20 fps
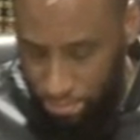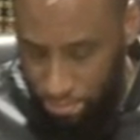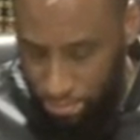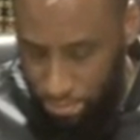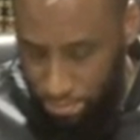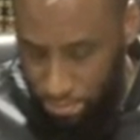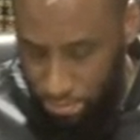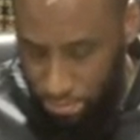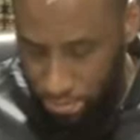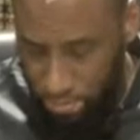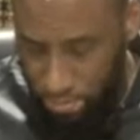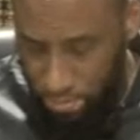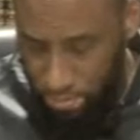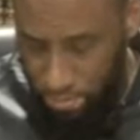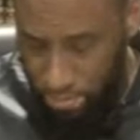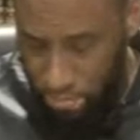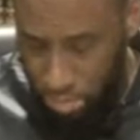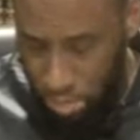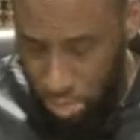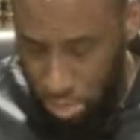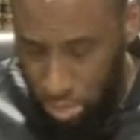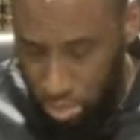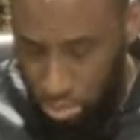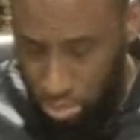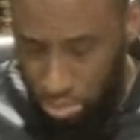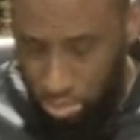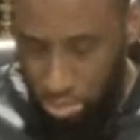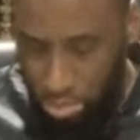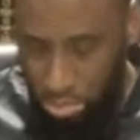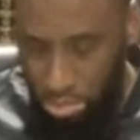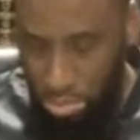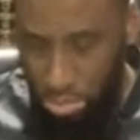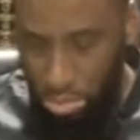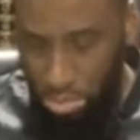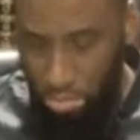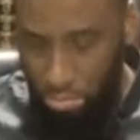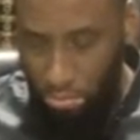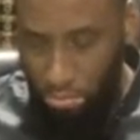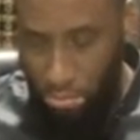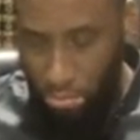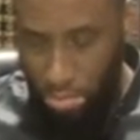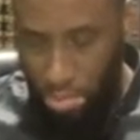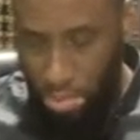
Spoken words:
(no one is talking)